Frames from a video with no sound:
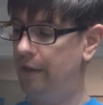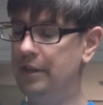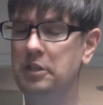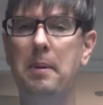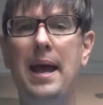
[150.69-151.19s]

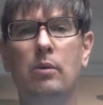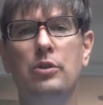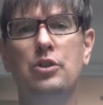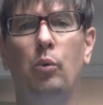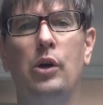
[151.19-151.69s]
This bag
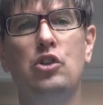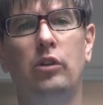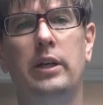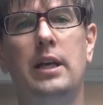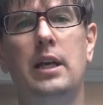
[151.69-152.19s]
was
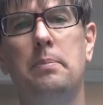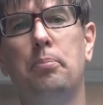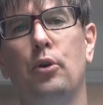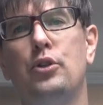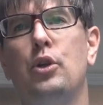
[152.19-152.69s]
originally
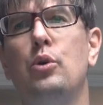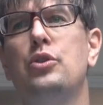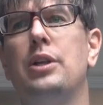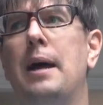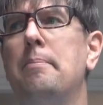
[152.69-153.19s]

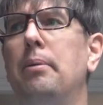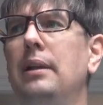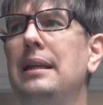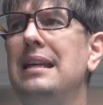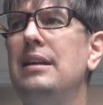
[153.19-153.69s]
produced, I
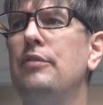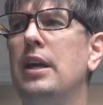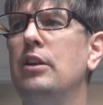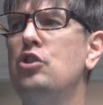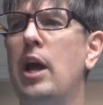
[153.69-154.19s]
believe,
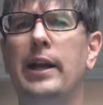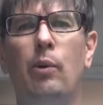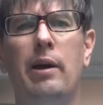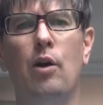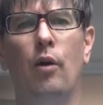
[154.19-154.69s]
in
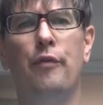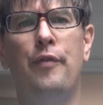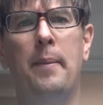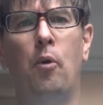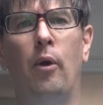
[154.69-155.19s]
January or
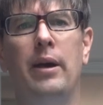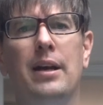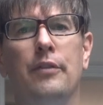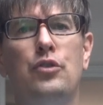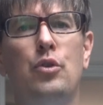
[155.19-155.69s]
February
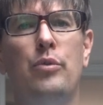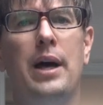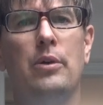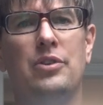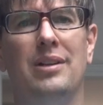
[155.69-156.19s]
of
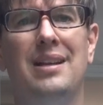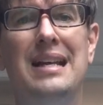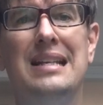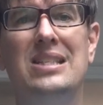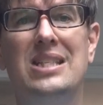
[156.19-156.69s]

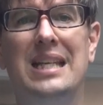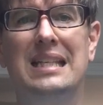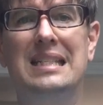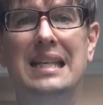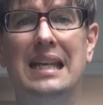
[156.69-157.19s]

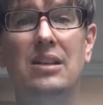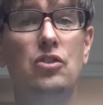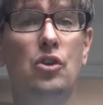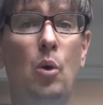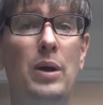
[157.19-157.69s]
2016,
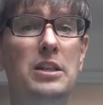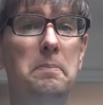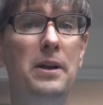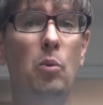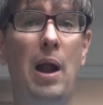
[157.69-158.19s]
so it's
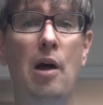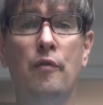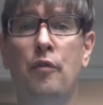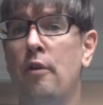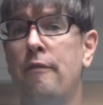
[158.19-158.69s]
been around
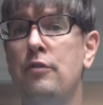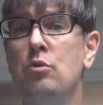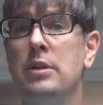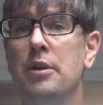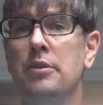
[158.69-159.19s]
for a few
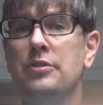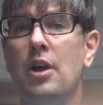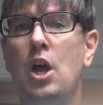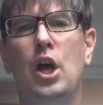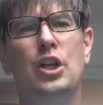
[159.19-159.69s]
years.
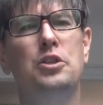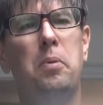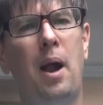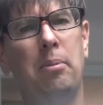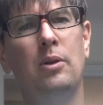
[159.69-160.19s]
It's
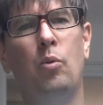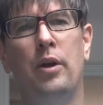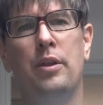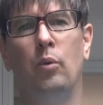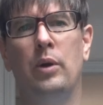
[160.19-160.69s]
probably
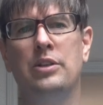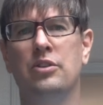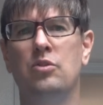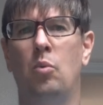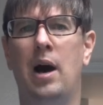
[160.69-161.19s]
one of the
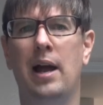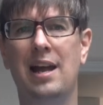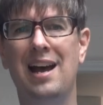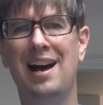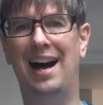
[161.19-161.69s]
reasons why
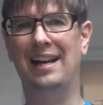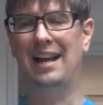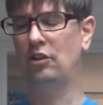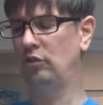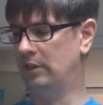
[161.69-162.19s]
I
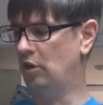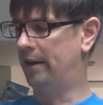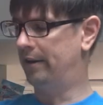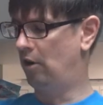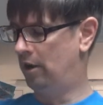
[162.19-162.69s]
actually
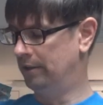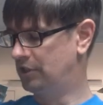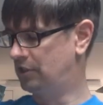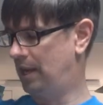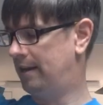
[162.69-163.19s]
got it on
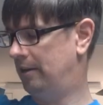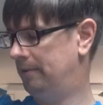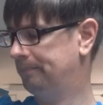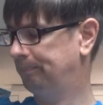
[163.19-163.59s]
sale.